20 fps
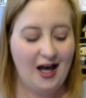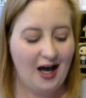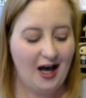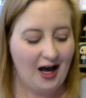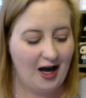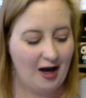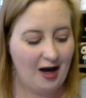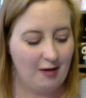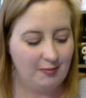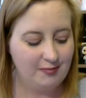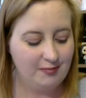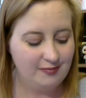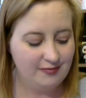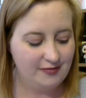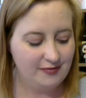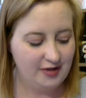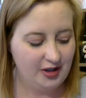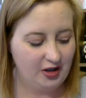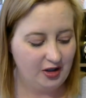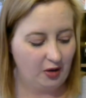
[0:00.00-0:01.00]
Um,
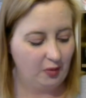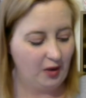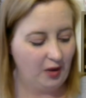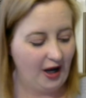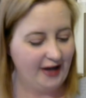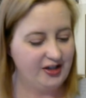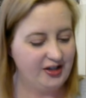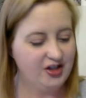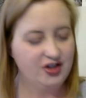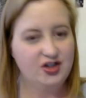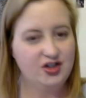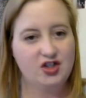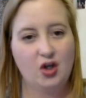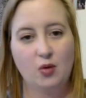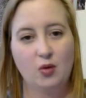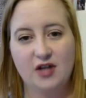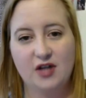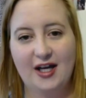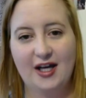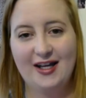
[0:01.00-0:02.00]
you know, I just
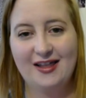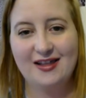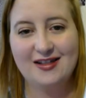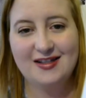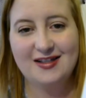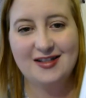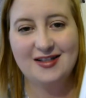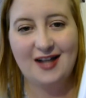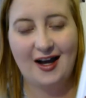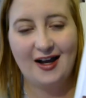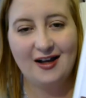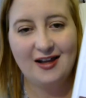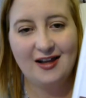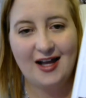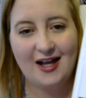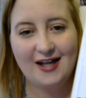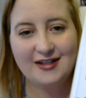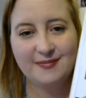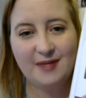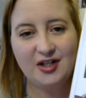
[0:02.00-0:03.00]
don't like the style
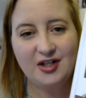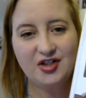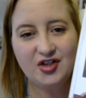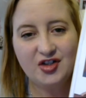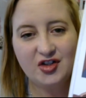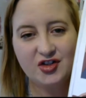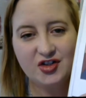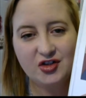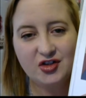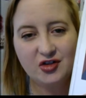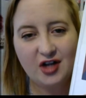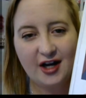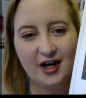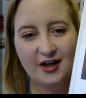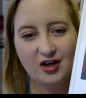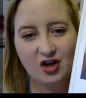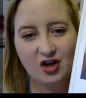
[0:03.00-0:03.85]
as much. They're still kind of